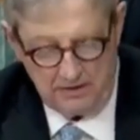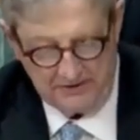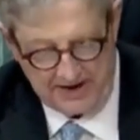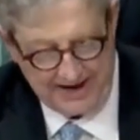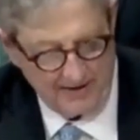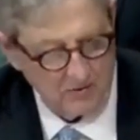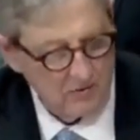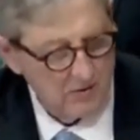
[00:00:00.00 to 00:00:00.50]

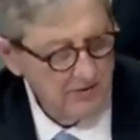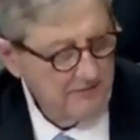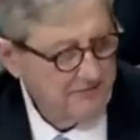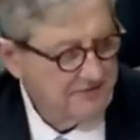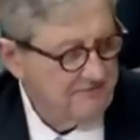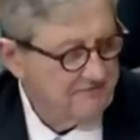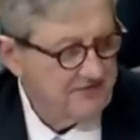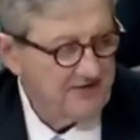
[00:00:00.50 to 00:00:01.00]
Now,
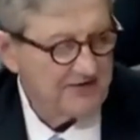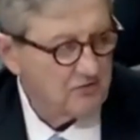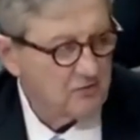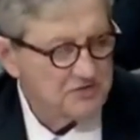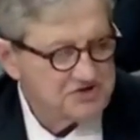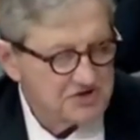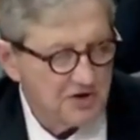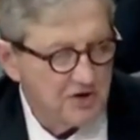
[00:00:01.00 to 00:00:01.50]
the Federal
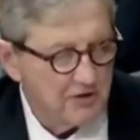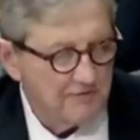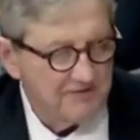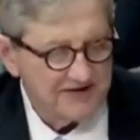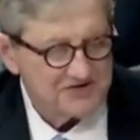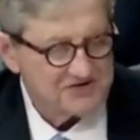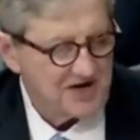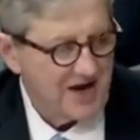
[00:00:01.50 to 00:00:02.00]
Reserve
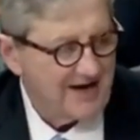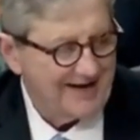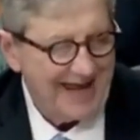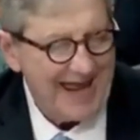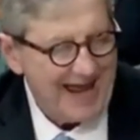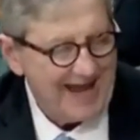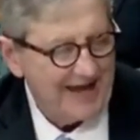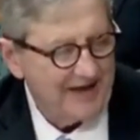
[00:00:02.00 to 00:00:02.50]
has not
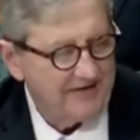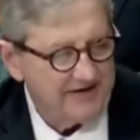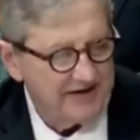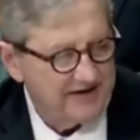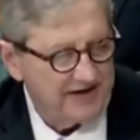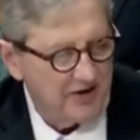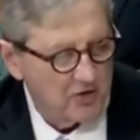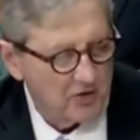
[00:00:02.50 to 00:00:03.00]
had
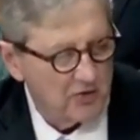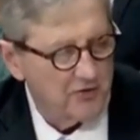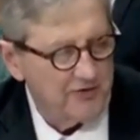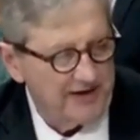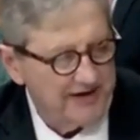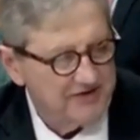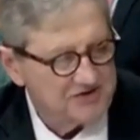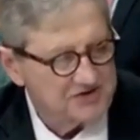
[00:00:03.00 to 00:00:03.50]
any
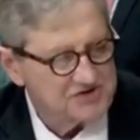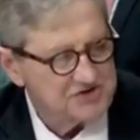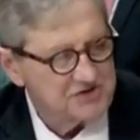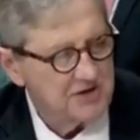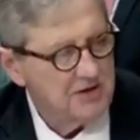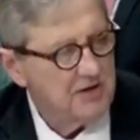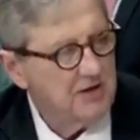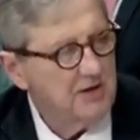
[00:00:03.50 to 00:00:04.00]
earnings
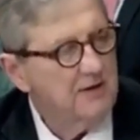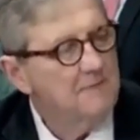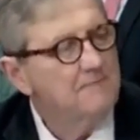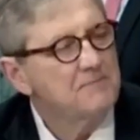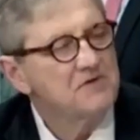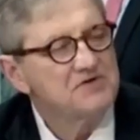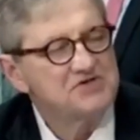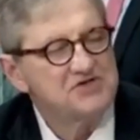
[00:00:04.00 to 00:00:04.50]

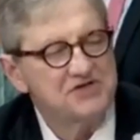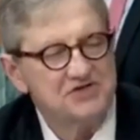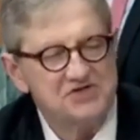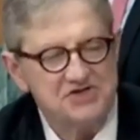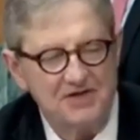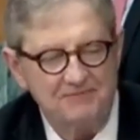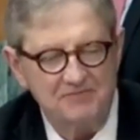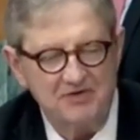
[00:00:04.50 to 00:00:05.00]
since
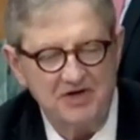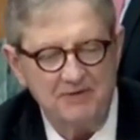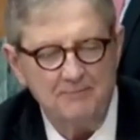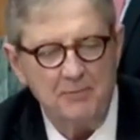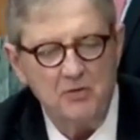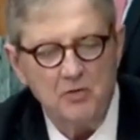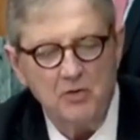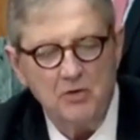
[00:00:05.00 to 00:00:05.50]

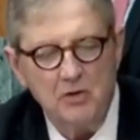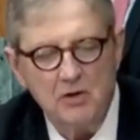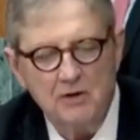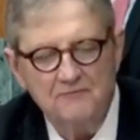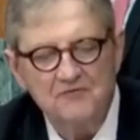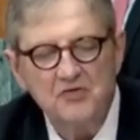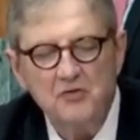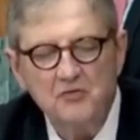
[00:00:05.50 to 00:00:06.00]
September
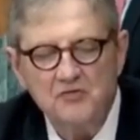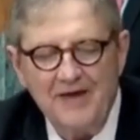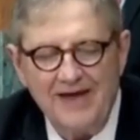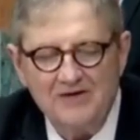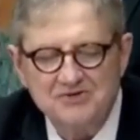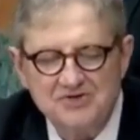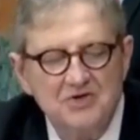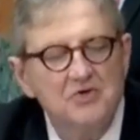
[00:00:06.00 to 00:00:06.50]
of
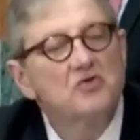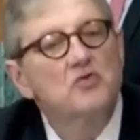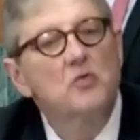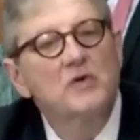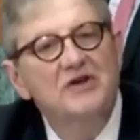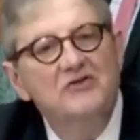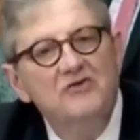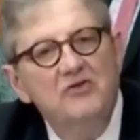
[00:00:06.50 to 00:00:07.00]

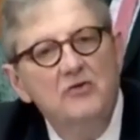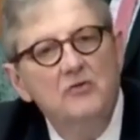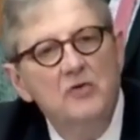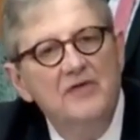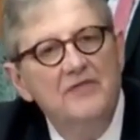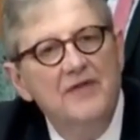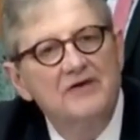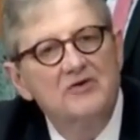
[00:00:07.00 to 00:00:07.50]
2022.
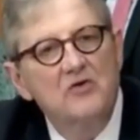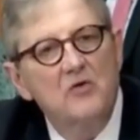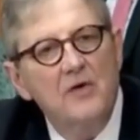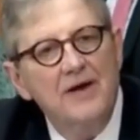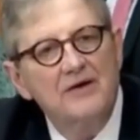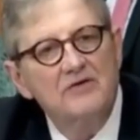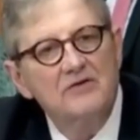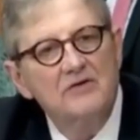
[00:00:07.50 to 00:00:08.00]
Isn't that correct?